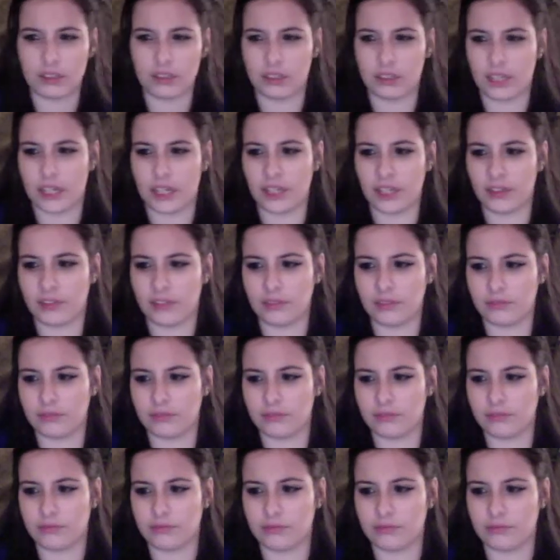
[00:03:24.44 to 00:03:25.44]
I don't
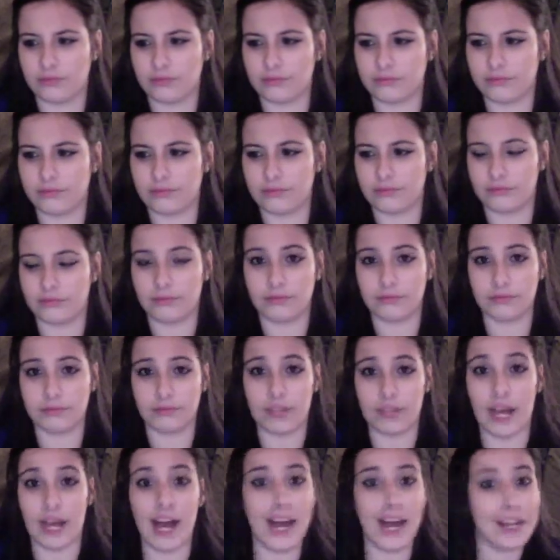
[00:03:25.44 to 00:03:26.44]

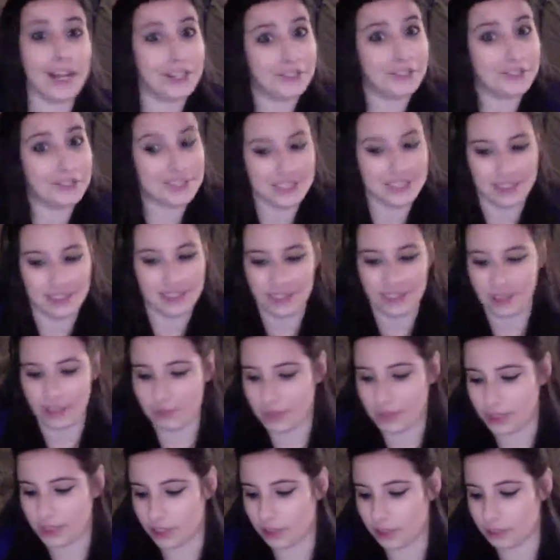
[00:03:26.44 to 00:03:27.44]
I don't see the
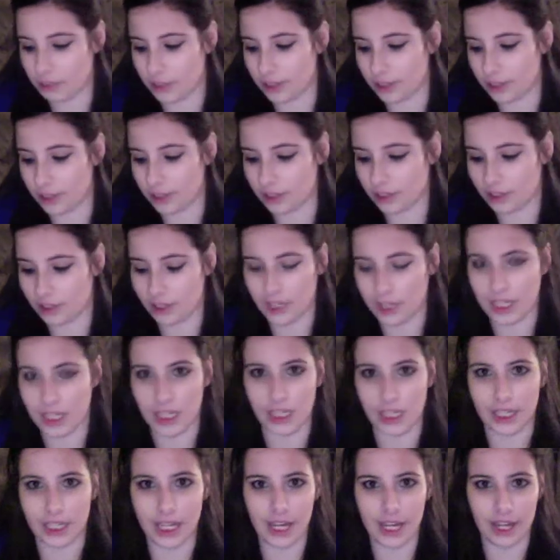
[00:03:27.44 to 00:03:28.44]
appeal, but then
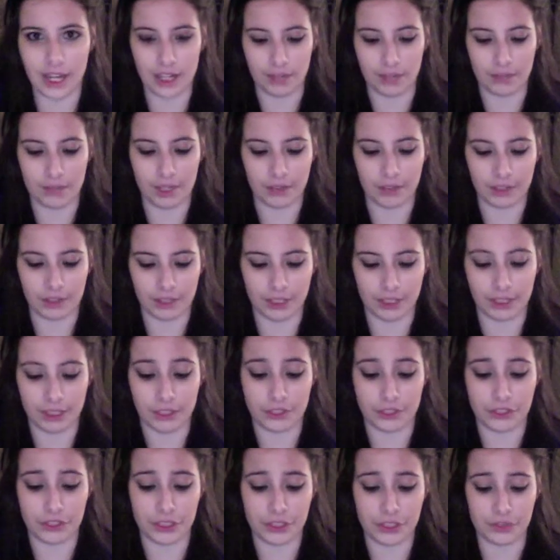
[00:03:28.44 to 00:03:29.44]
again, I'm not really into
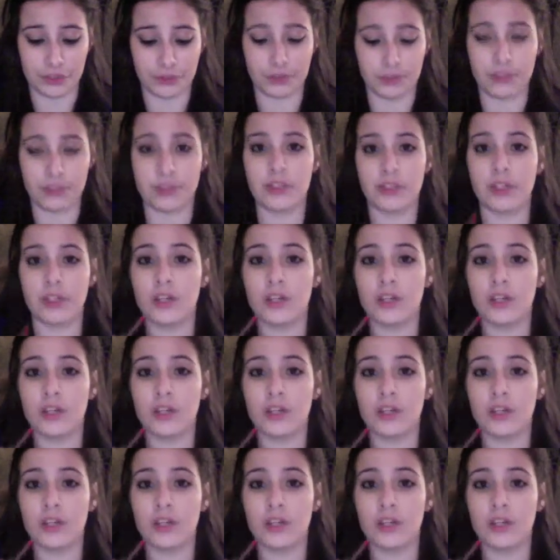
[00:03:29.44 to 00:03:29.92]
dudes.